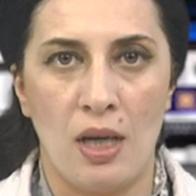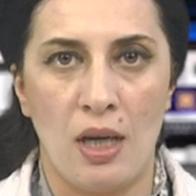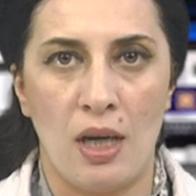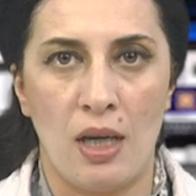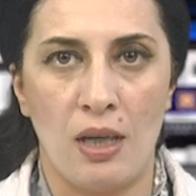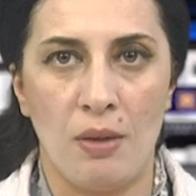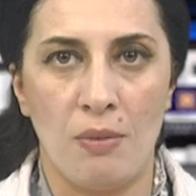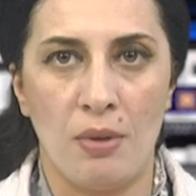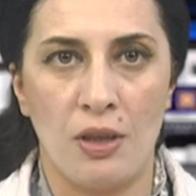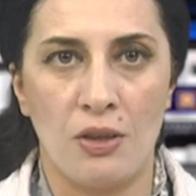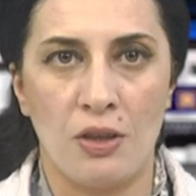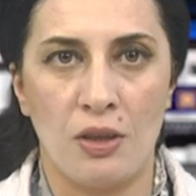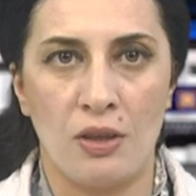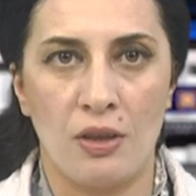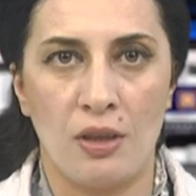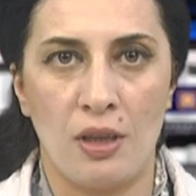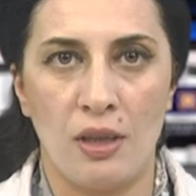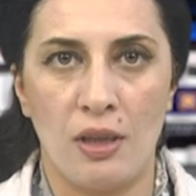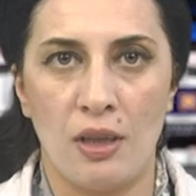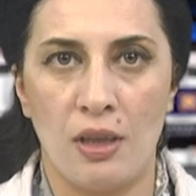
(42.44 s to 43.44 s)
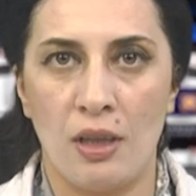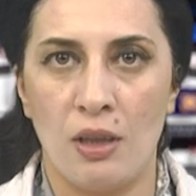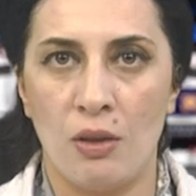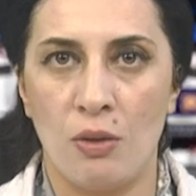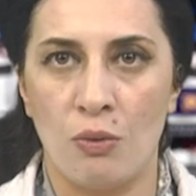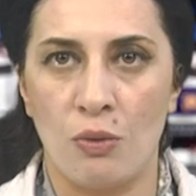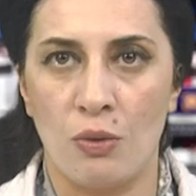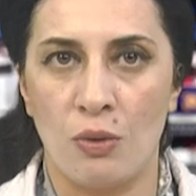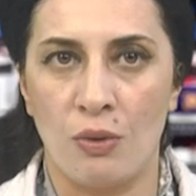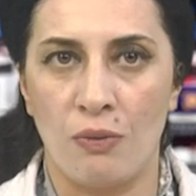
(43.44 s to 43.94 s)
Aram, Khachatryan in
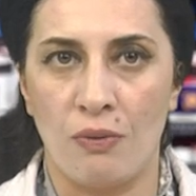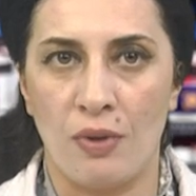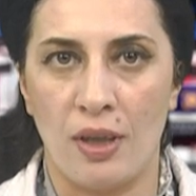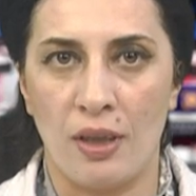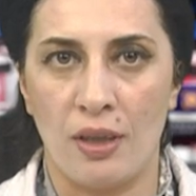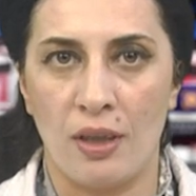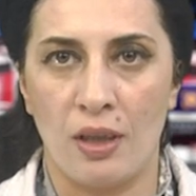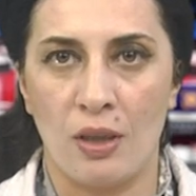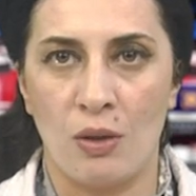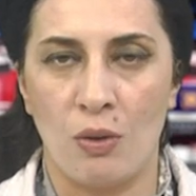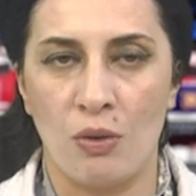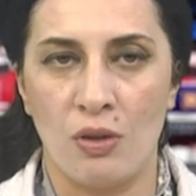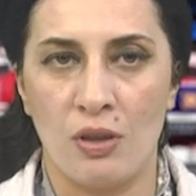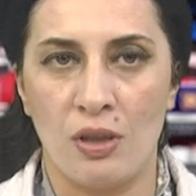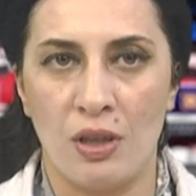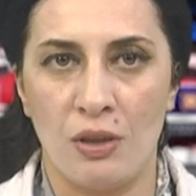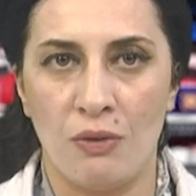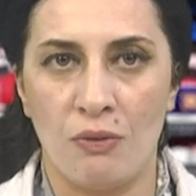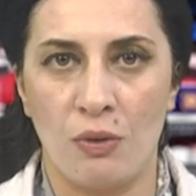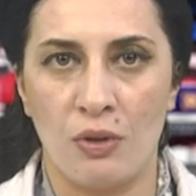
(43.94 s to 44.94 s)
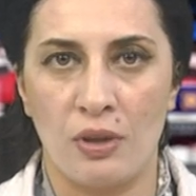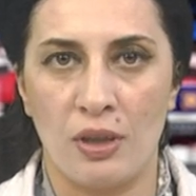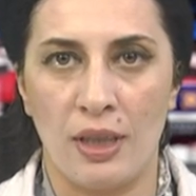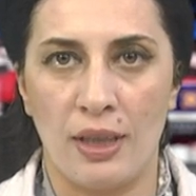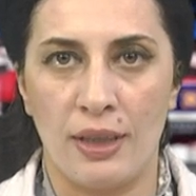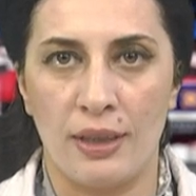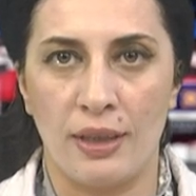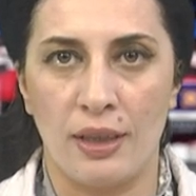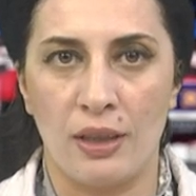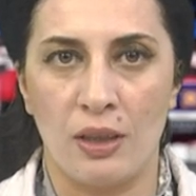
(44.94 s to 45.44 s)
Uruguay. A concert was
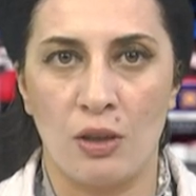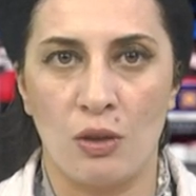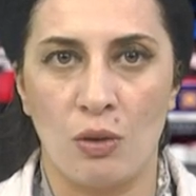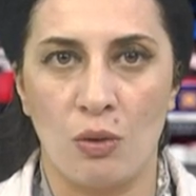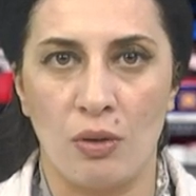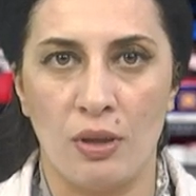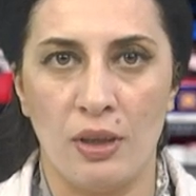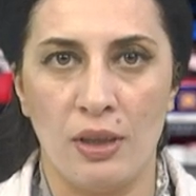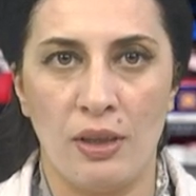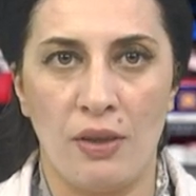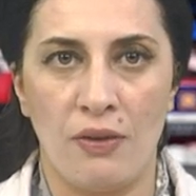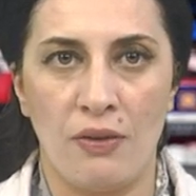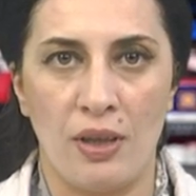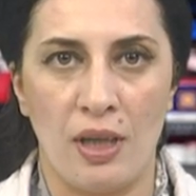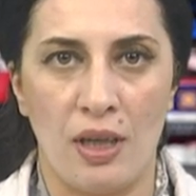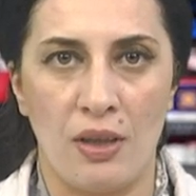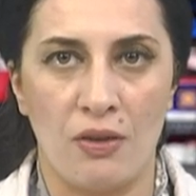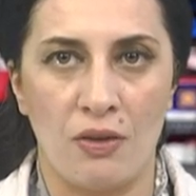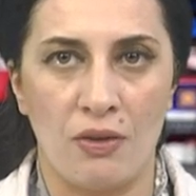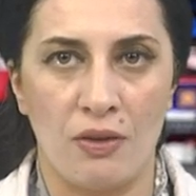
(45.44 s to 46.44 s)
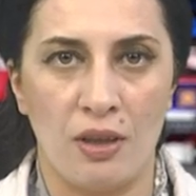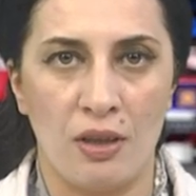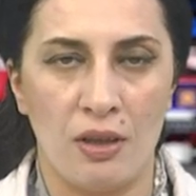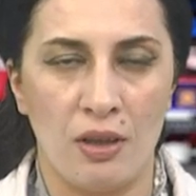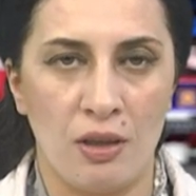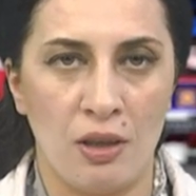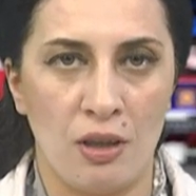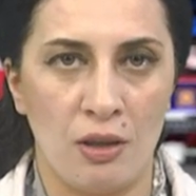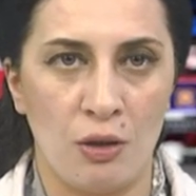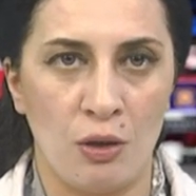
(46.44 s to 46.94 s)
held at Solis Theatre
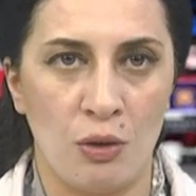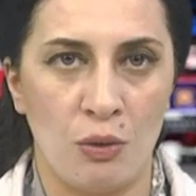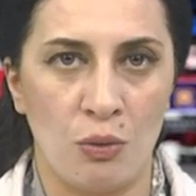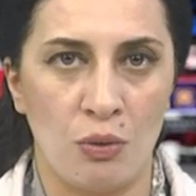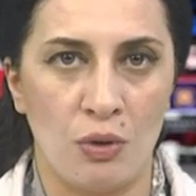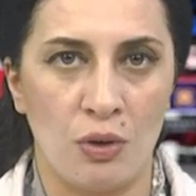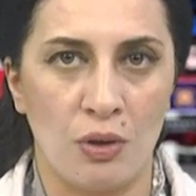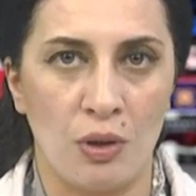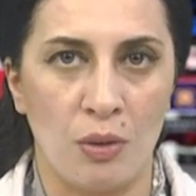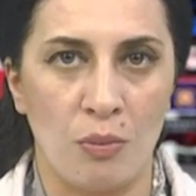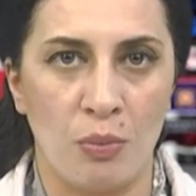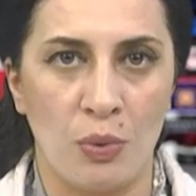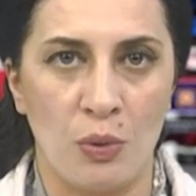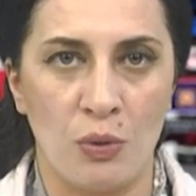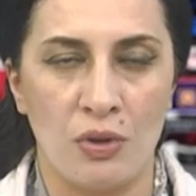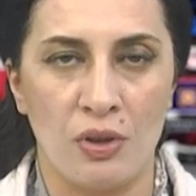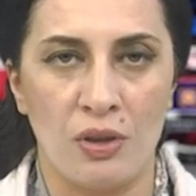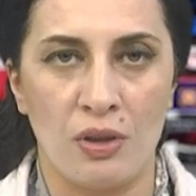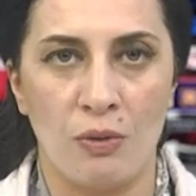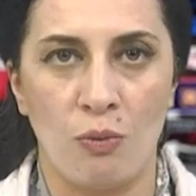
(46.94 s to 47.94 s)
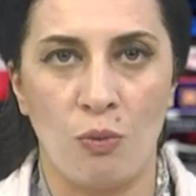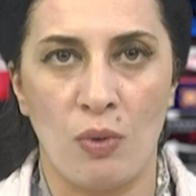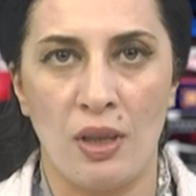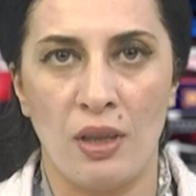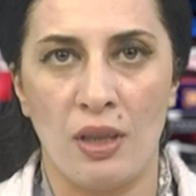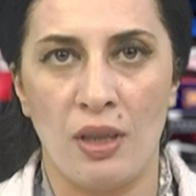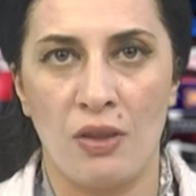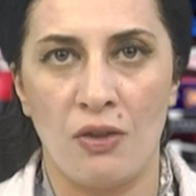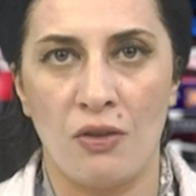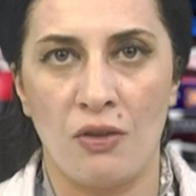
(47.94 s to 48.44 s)
dedicated to the composer's
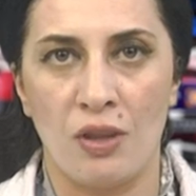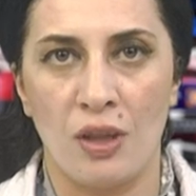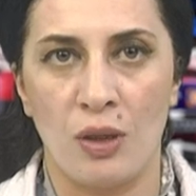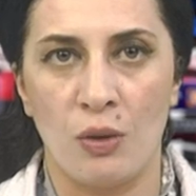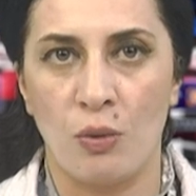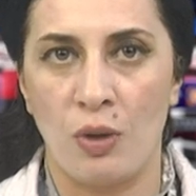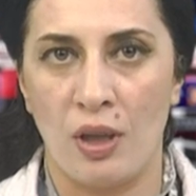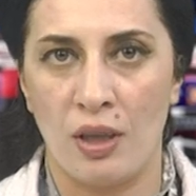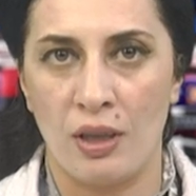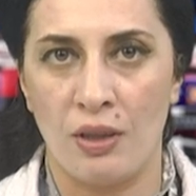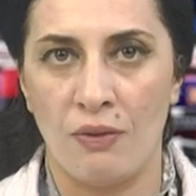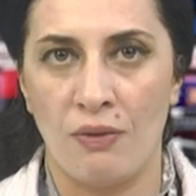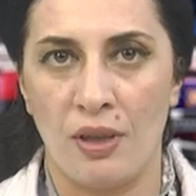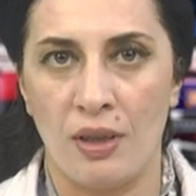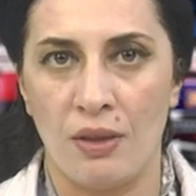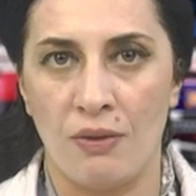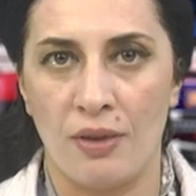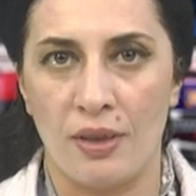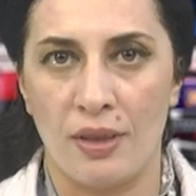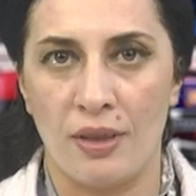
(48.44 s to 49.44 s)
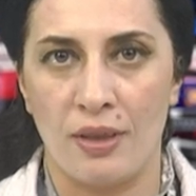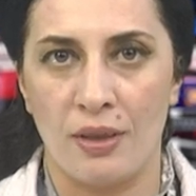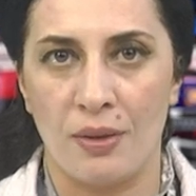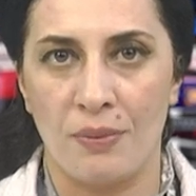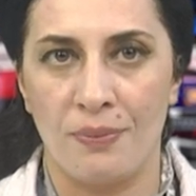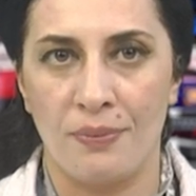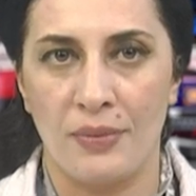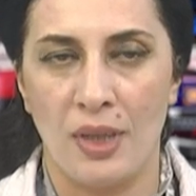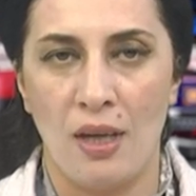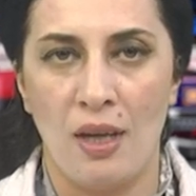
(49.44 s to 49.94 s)
120th anniversary.
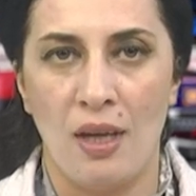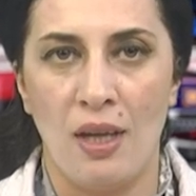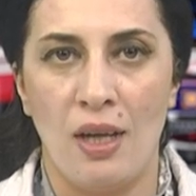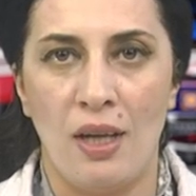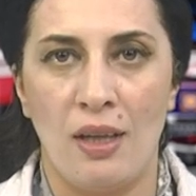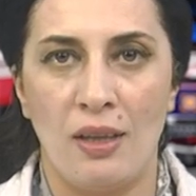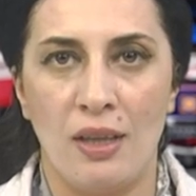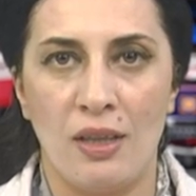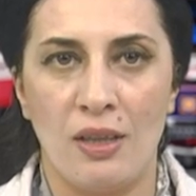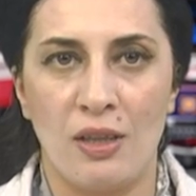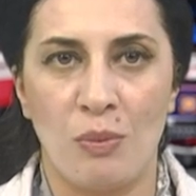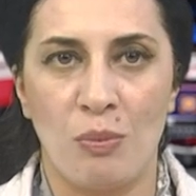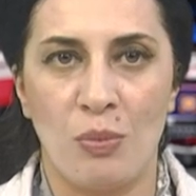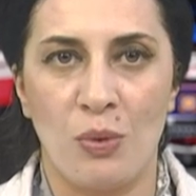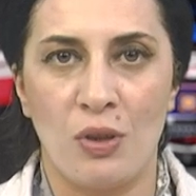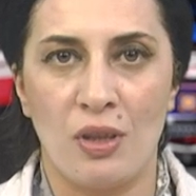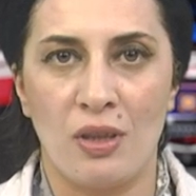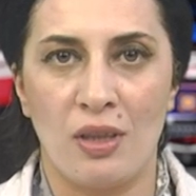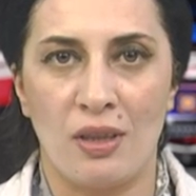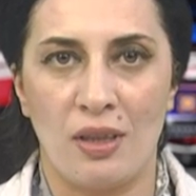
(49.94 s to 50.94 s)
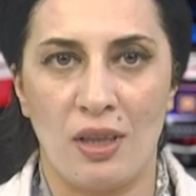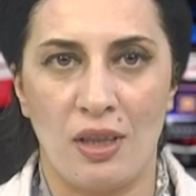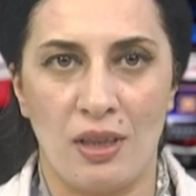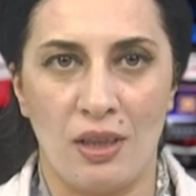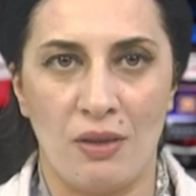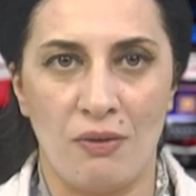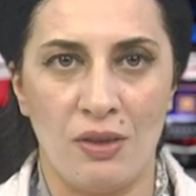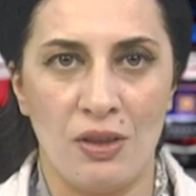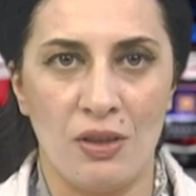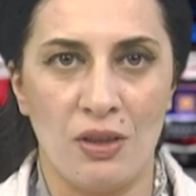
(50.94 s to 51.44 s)
Let's support the
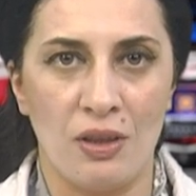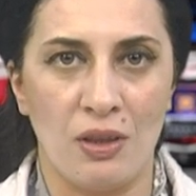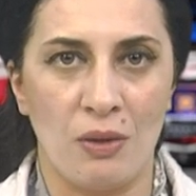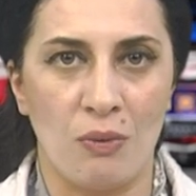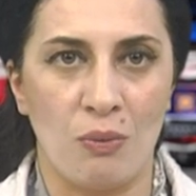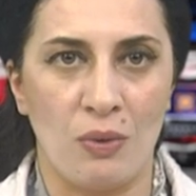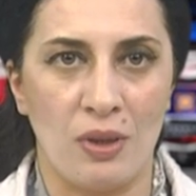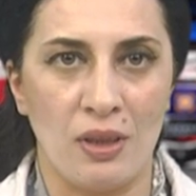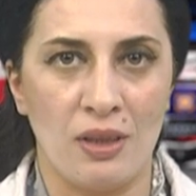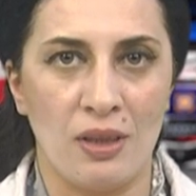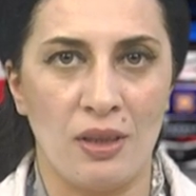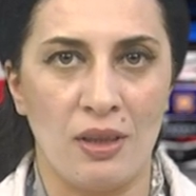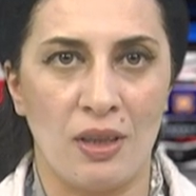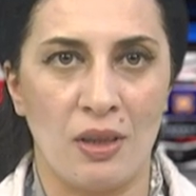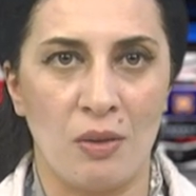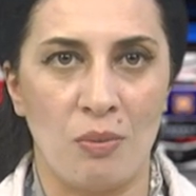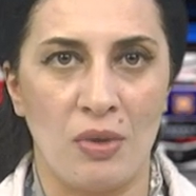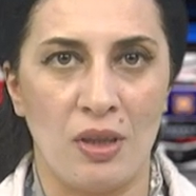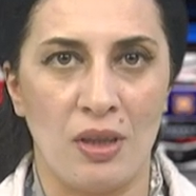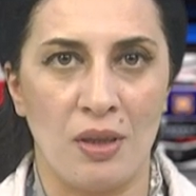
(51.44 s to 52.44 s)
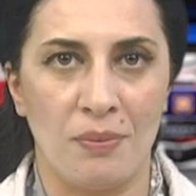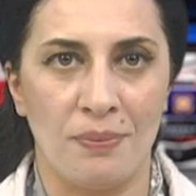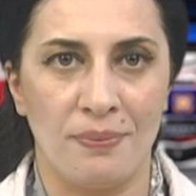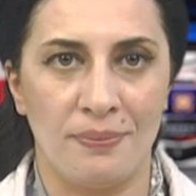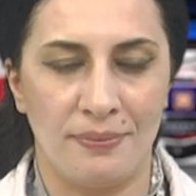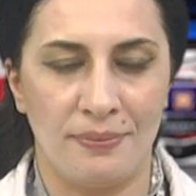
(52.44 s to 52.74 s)
television of Western Armenia.